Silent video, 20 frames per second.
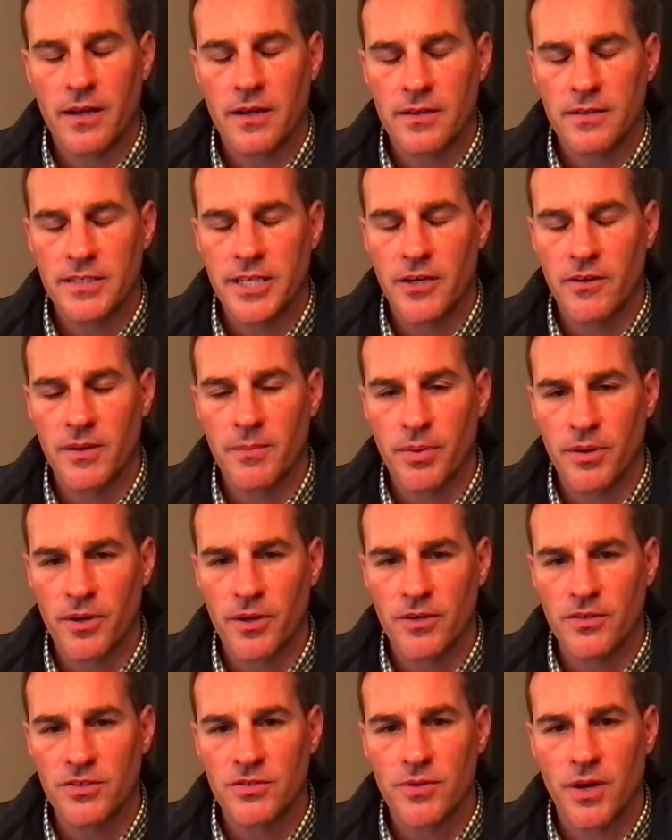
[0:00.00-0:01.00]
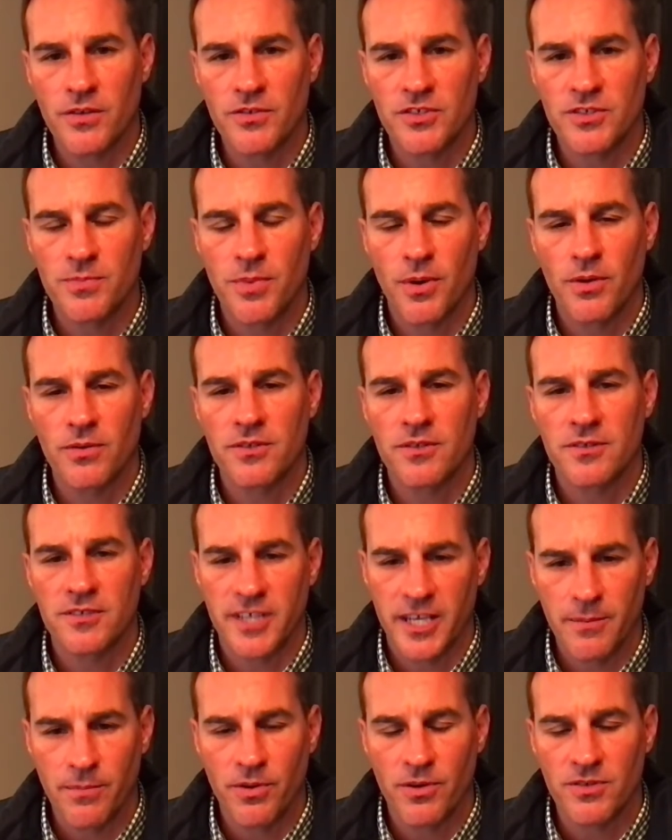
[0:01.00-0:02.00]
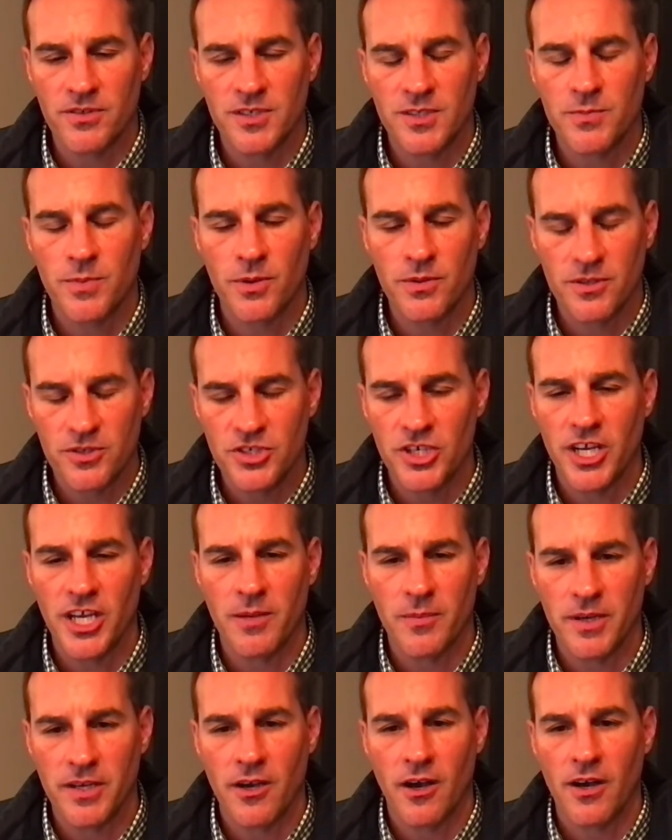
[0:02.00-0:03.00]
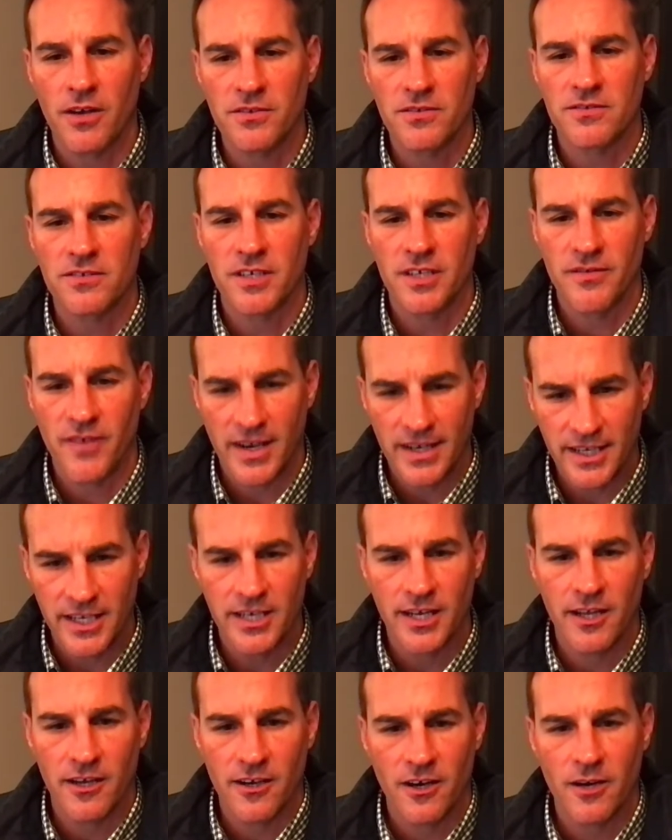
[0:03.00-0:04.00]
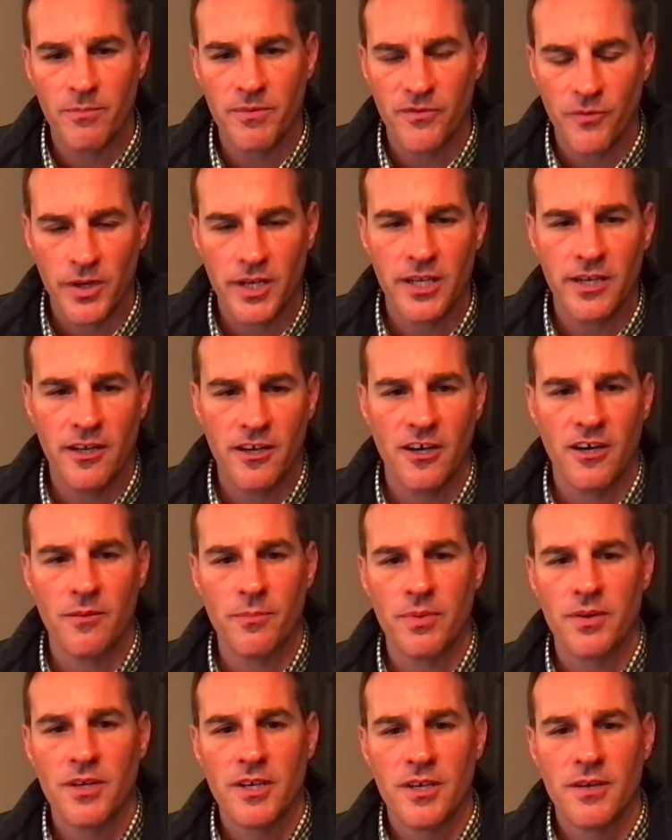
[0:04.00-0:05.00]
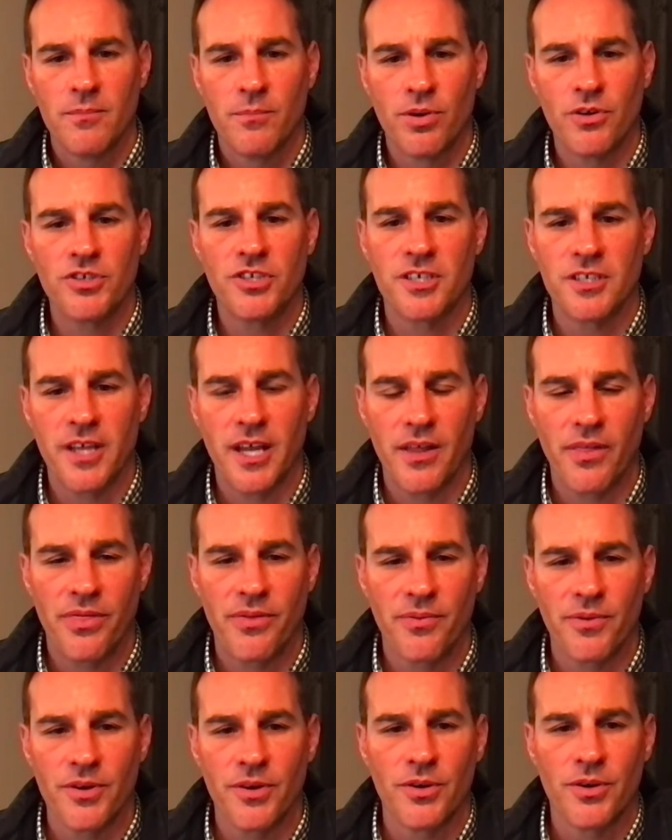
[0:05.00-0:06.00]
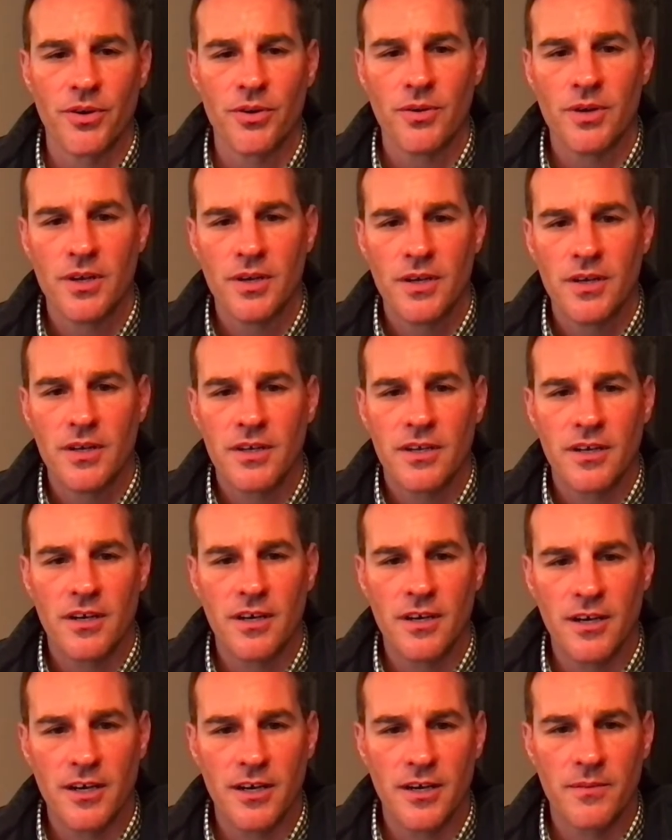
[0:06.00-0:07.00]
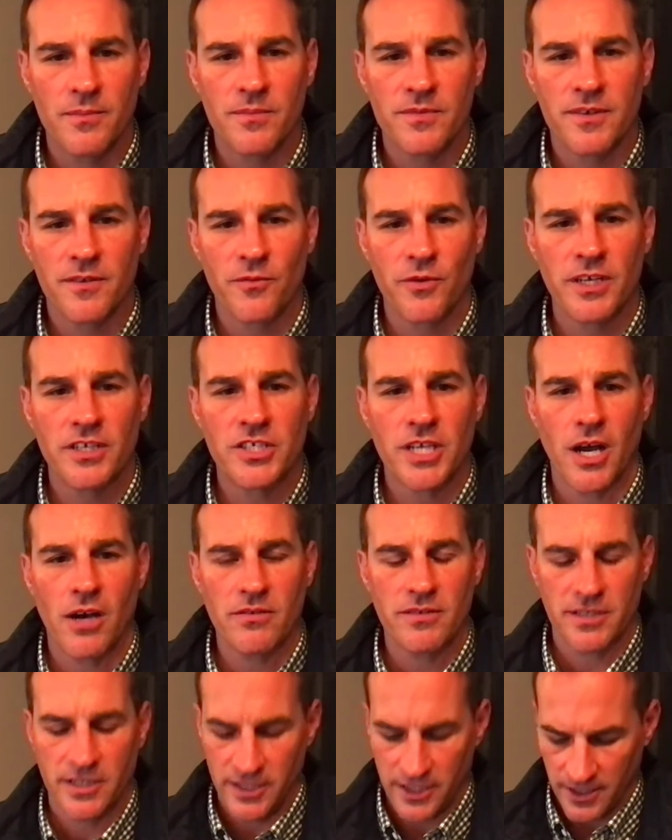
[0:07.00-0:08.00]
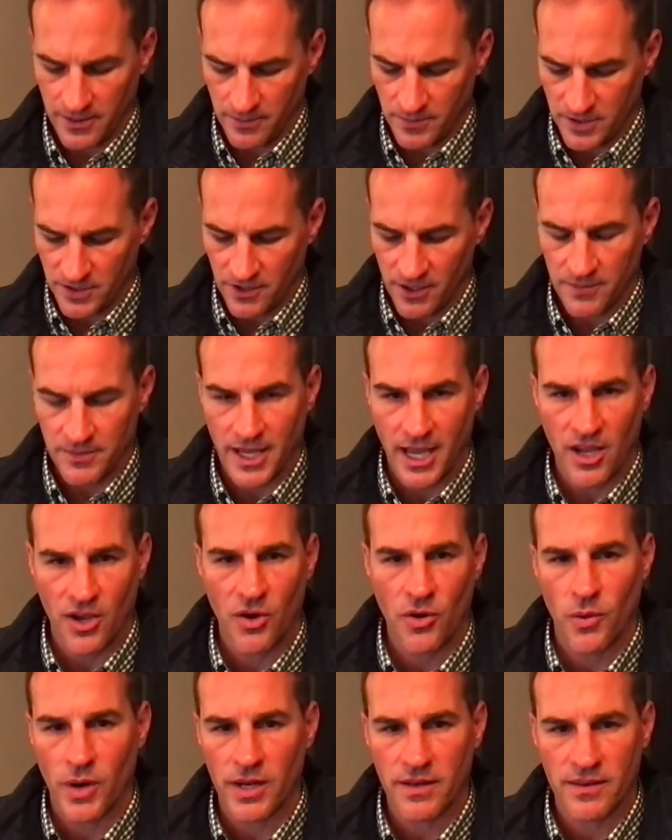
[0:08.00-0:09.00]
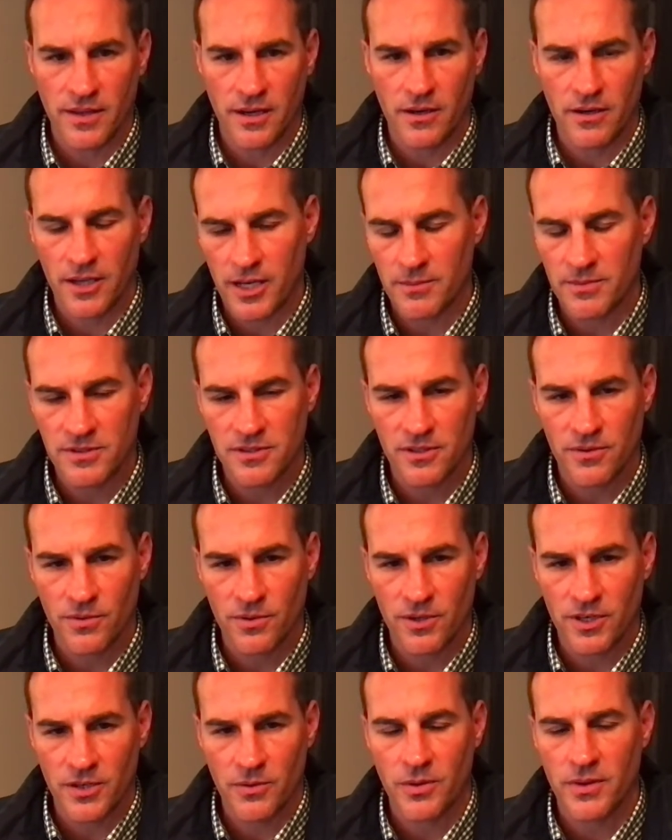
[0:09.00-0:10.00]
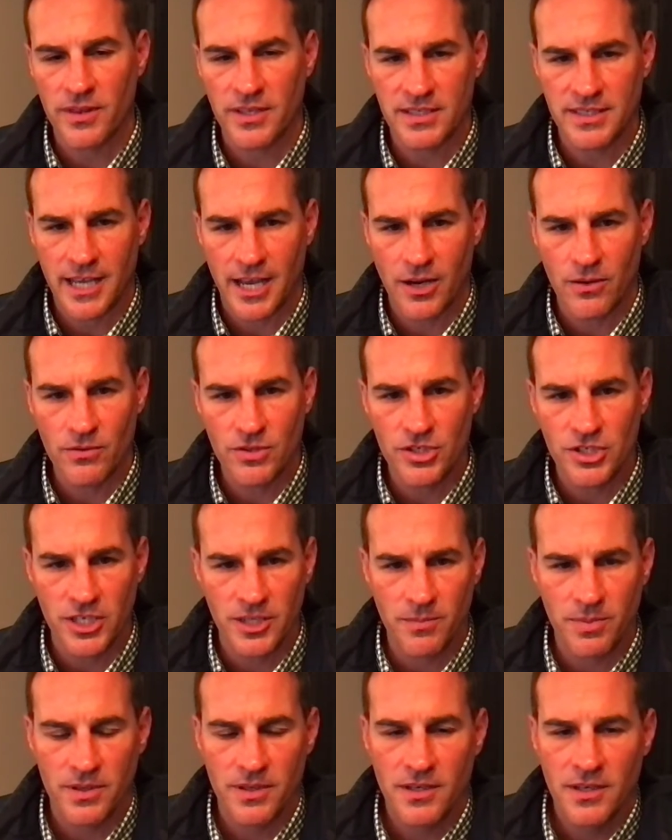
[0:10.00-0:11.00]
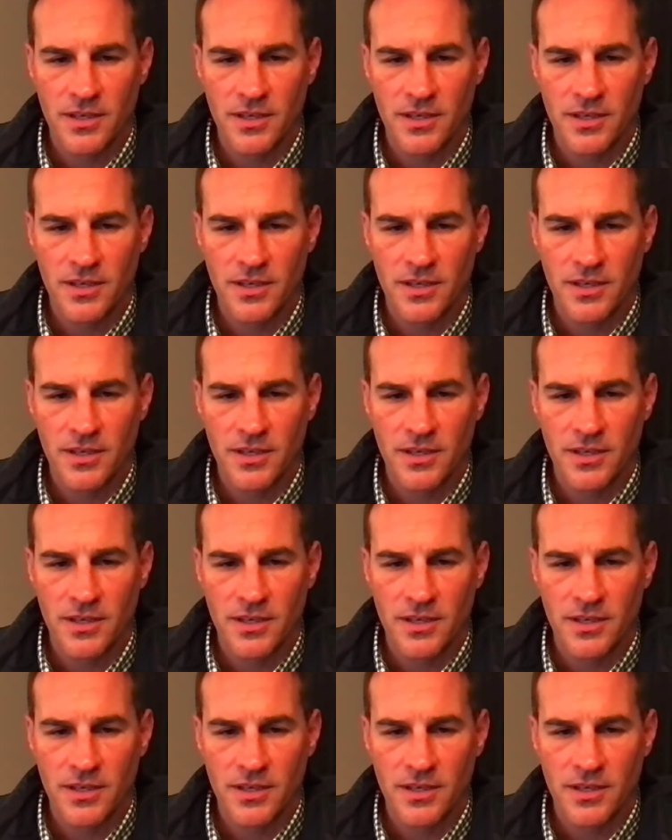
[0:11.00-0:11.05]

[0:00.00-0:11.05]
Terry Burns, who also spoke, the same person that spoke to Jamie, also said if we need help pushing that through, to reach out to him. So I'm not quite there yet. I'm still working with the township,